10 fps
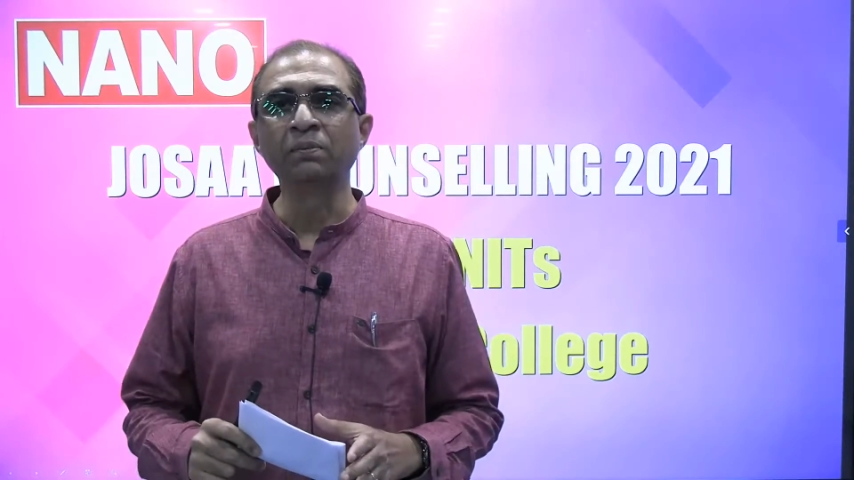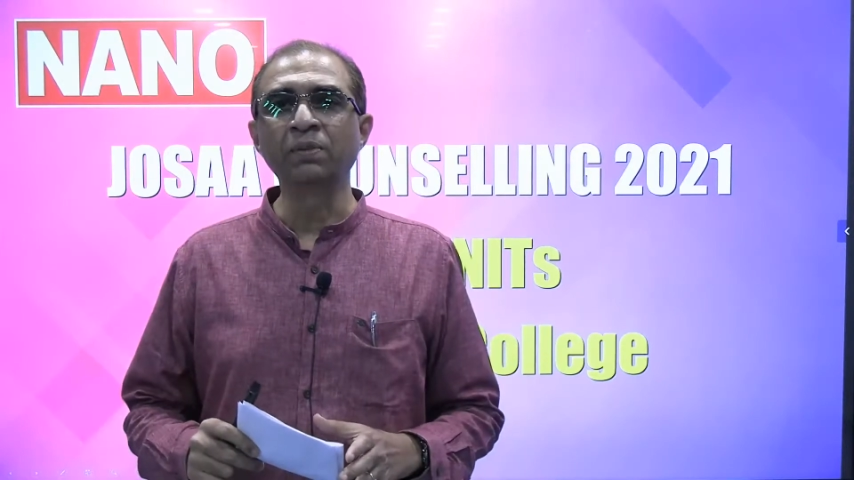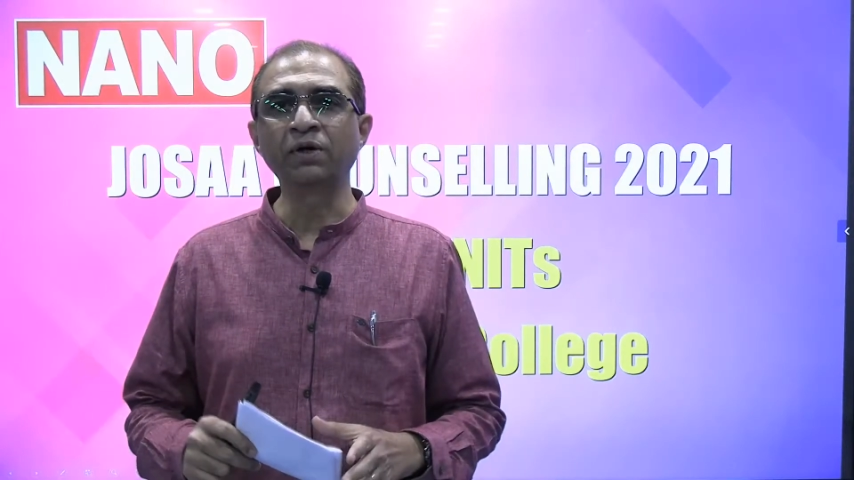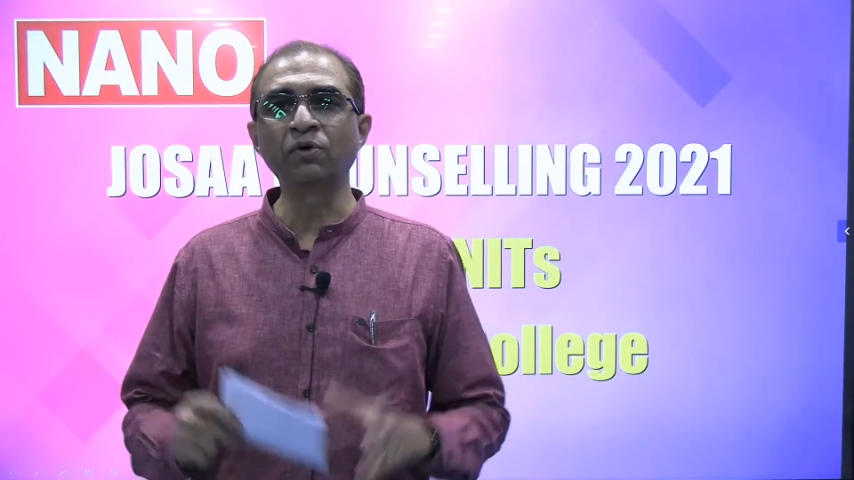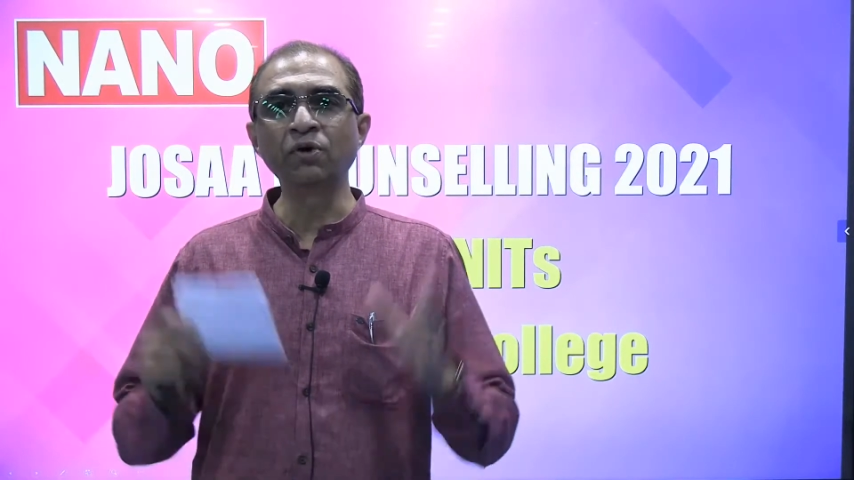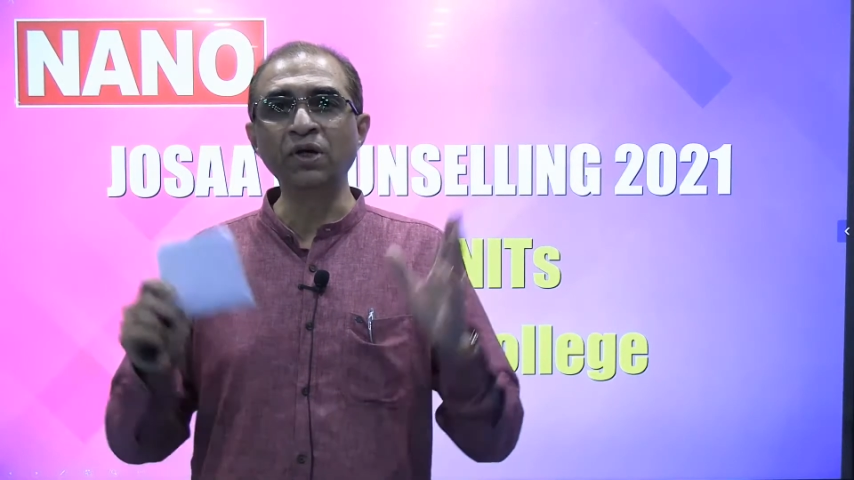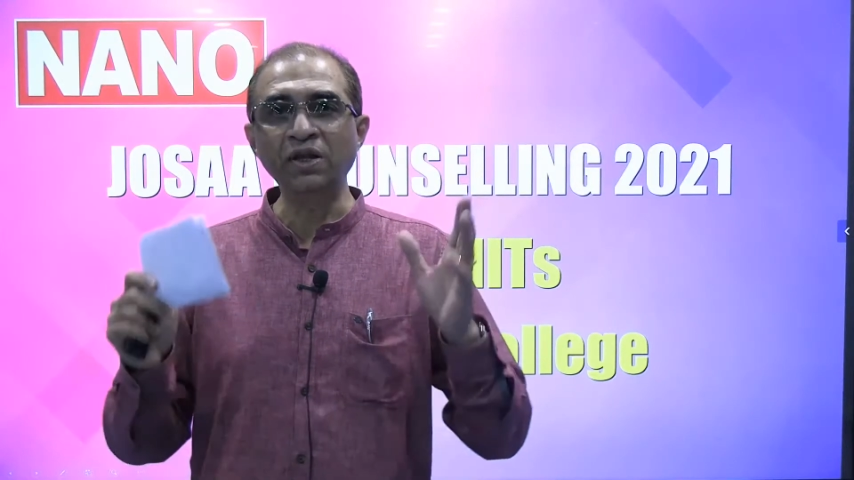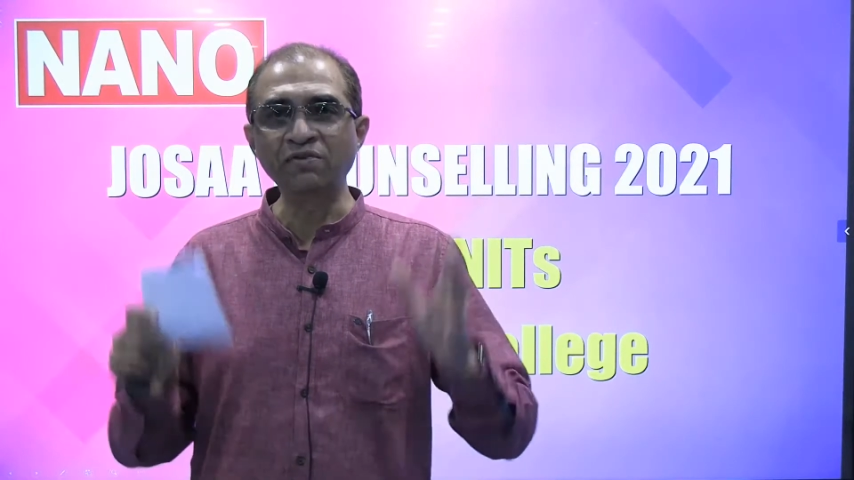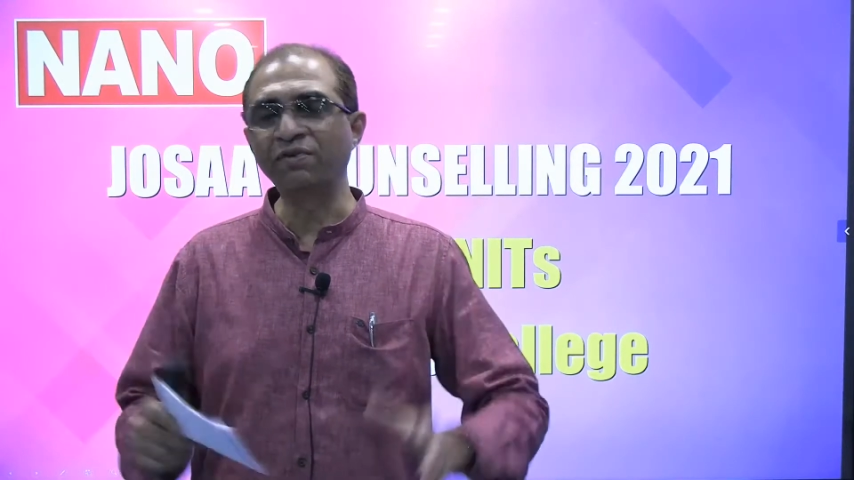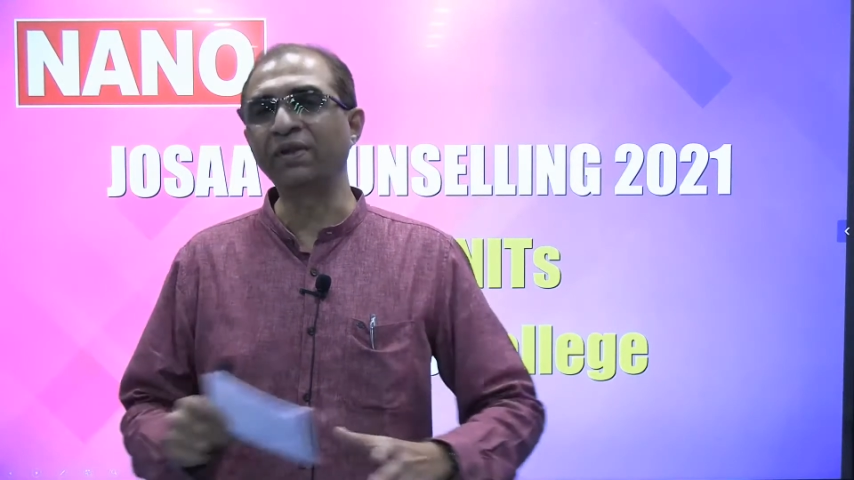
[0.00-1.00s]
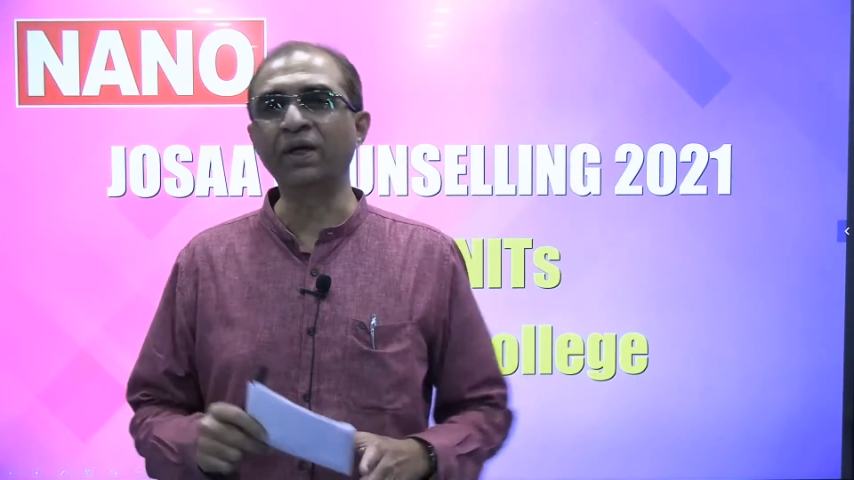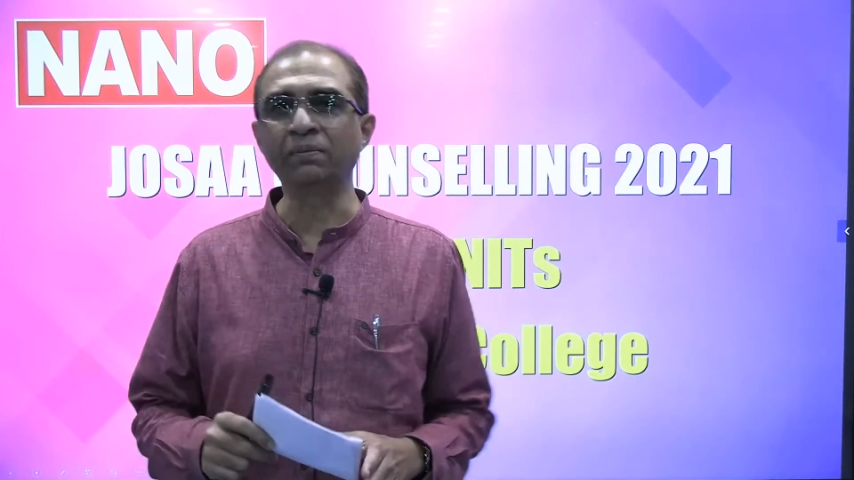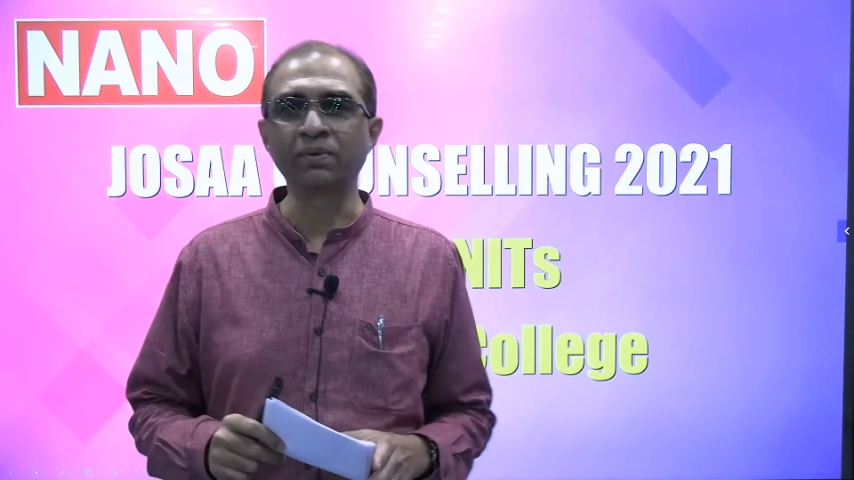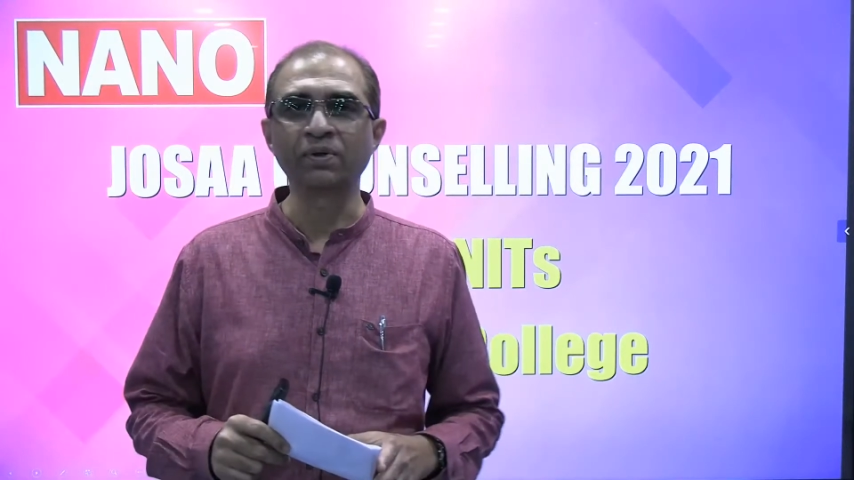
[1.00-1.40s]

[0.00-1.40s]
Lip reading: but they're going to live with them.